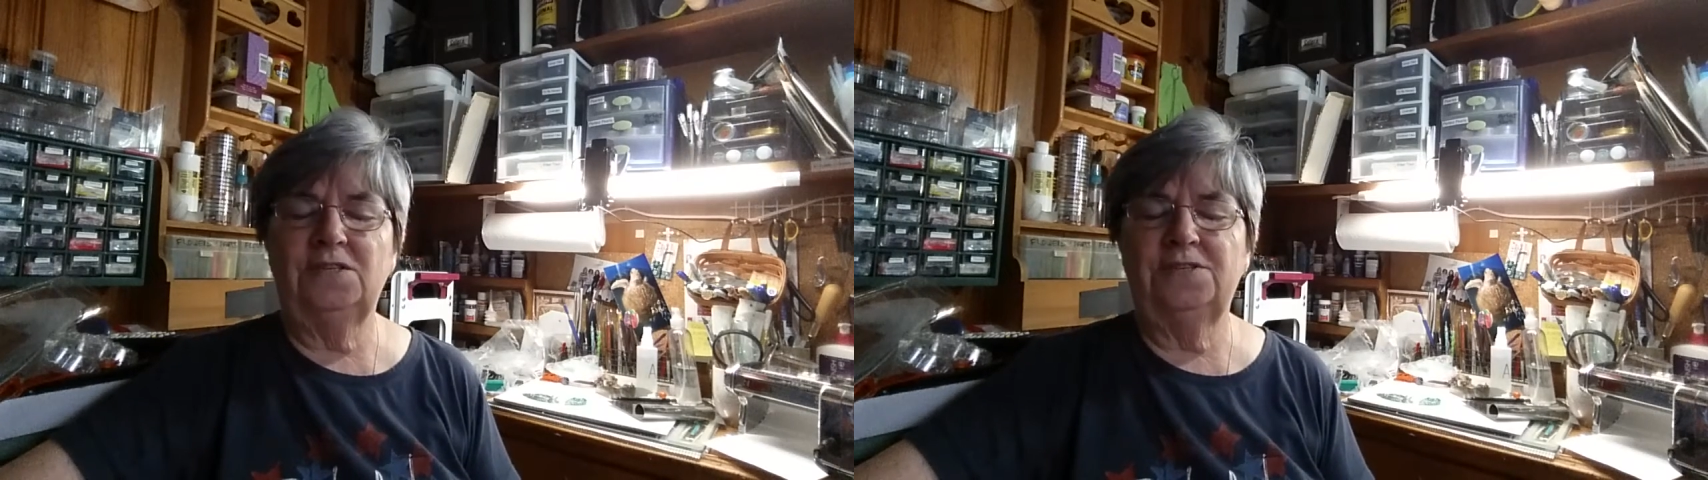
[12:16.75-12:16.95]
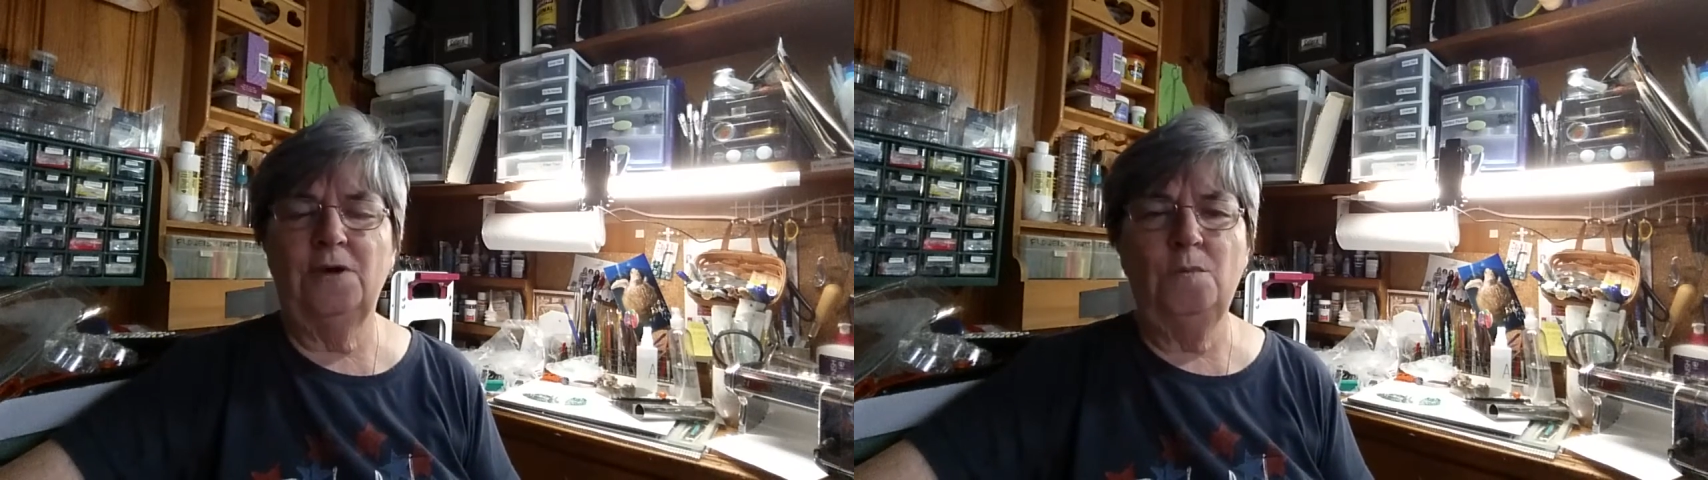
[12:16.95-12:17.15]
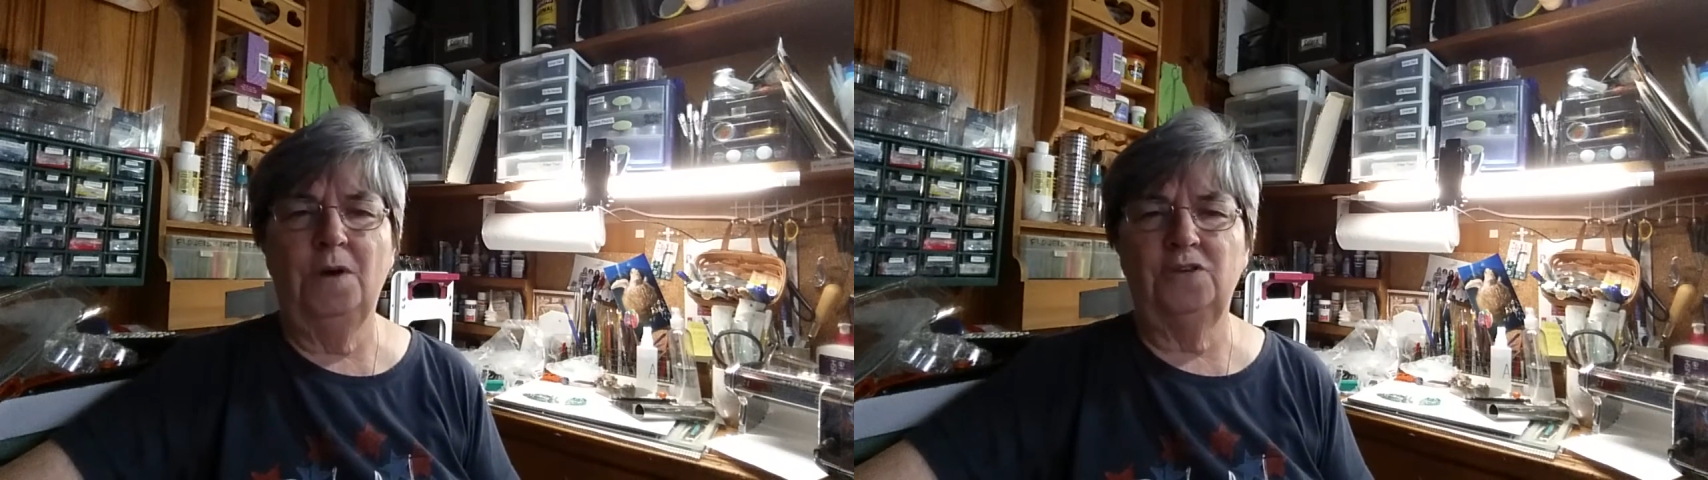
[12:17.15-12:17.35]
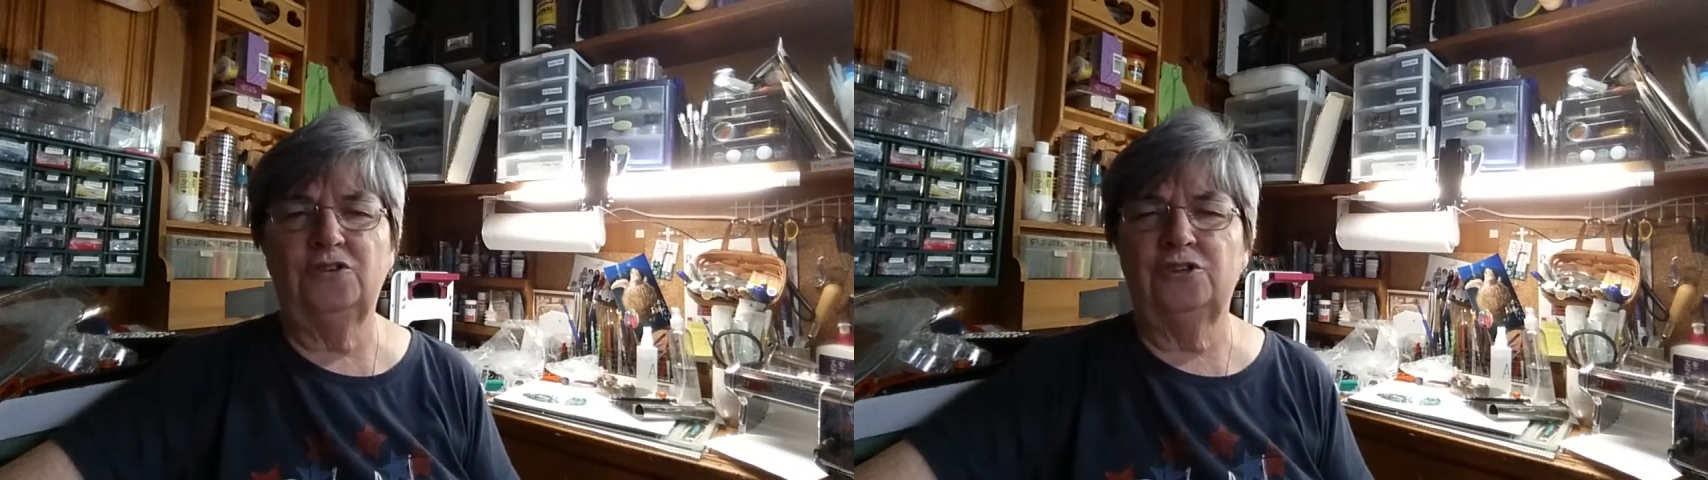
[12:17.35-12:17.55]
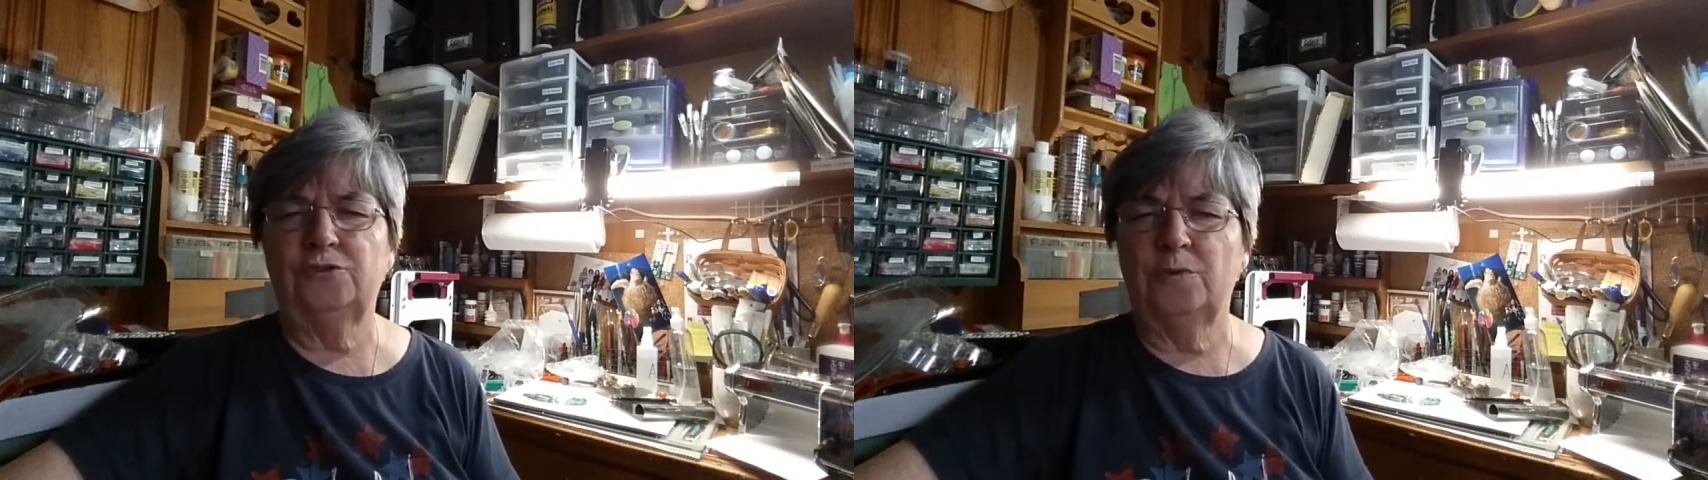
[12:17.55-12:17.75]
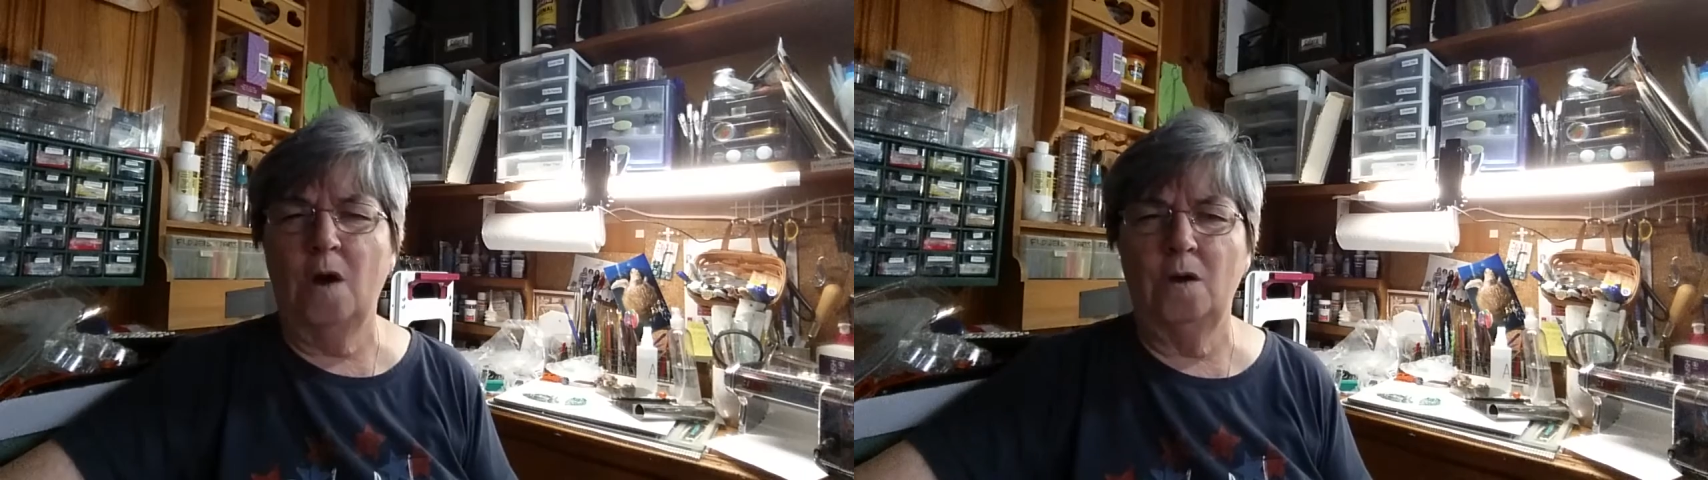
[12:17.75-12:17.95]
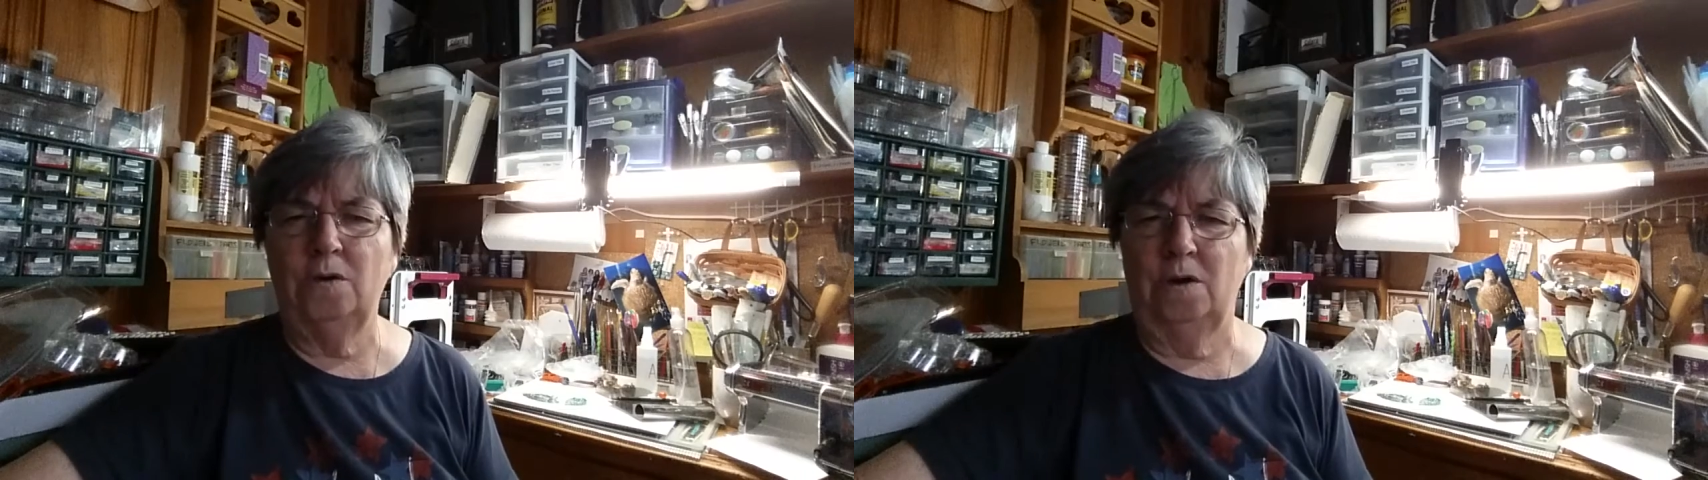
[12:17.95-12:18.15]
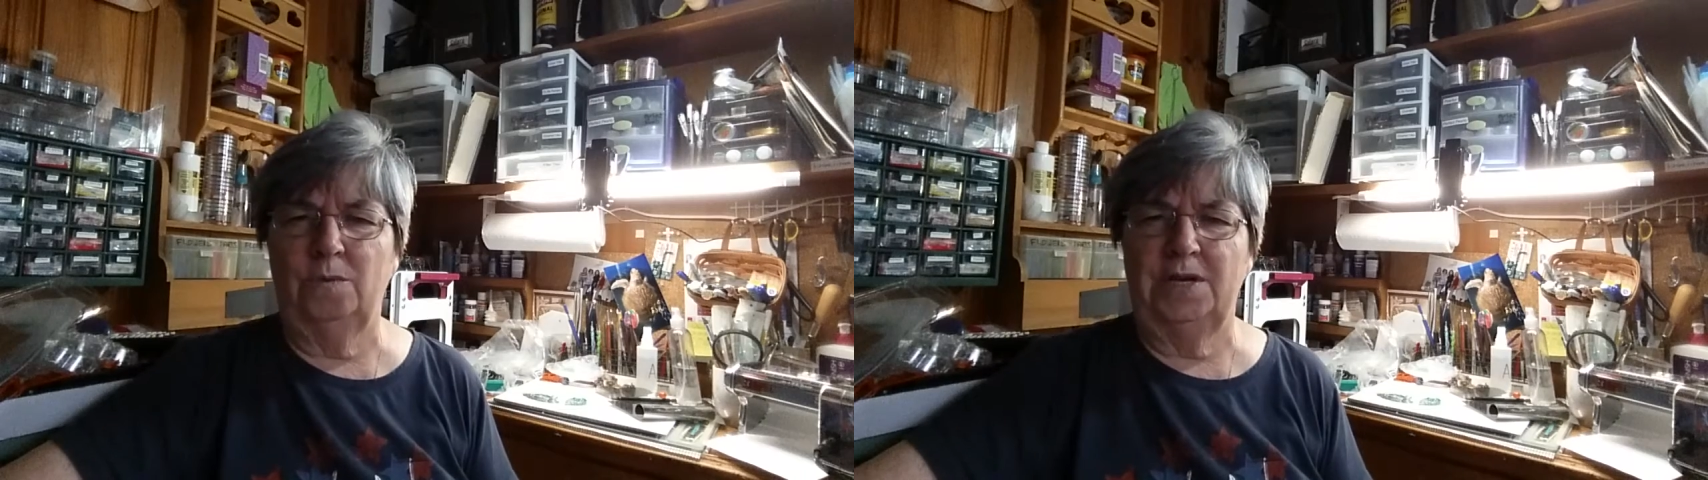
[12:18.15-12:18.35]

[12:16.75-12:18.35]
so much stronger